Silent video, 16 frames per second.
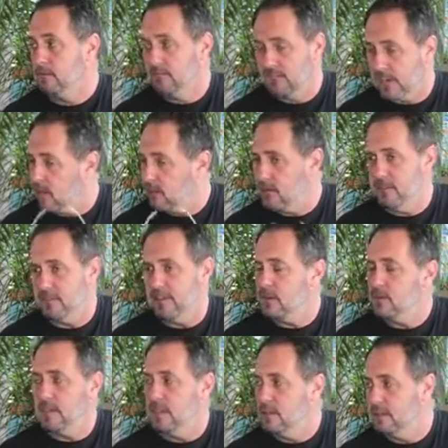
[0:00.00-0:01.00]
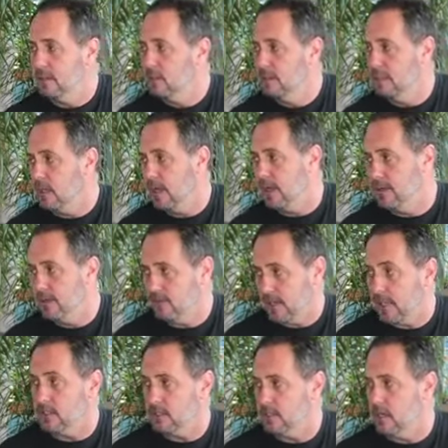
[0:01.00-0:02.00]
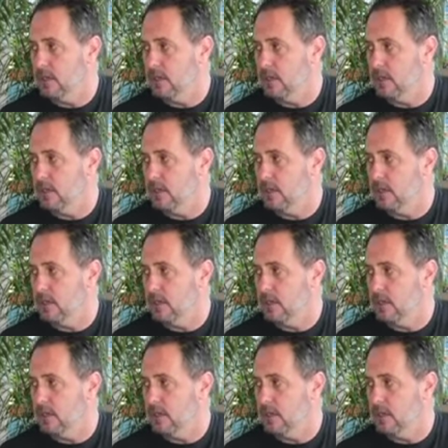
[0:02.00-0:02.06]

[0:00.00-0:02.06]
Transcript: Very very little gliders actually.